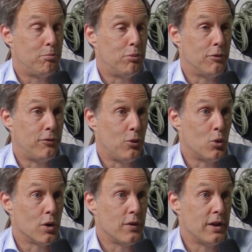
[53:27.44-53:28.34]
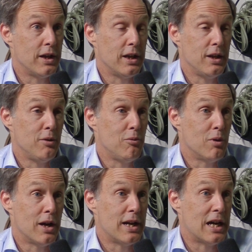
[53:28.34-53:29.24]
before they
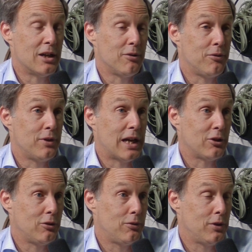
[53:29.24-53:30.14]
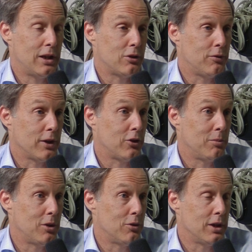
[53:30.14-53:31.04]
run out of financial
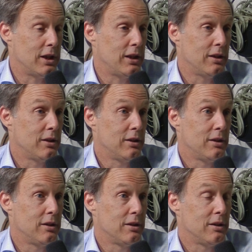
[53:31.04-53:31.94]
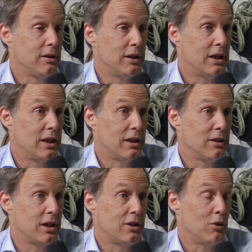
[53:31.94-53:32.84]
flexibility and
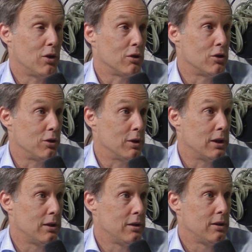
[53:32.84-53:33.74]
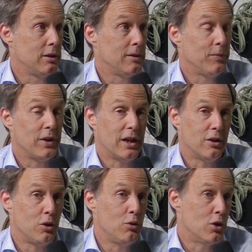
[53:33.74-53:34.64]
can no longer do it. And
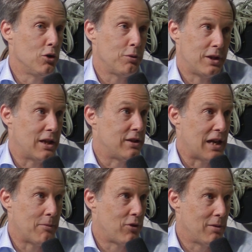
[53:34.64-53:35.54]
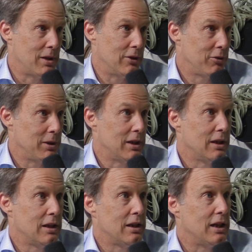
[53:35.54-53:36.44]
who knows what that time frame is? I mean,
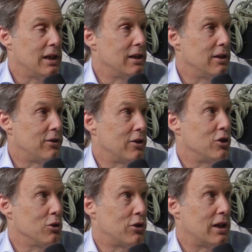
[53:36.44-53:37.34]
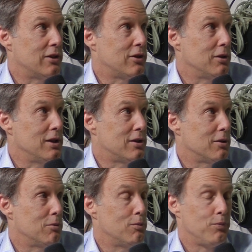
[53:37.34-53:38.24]
it is, as you said, it's
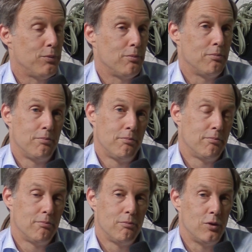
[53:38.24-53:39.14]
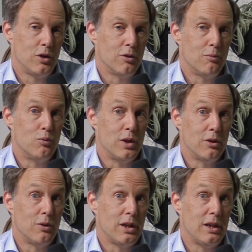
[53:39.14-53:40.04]
a
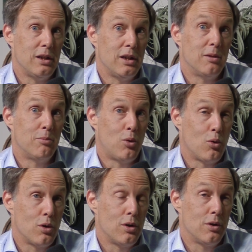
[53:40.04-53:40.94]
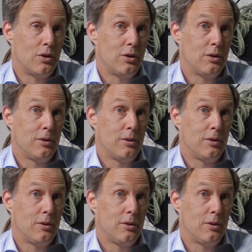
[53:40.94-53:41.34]
really important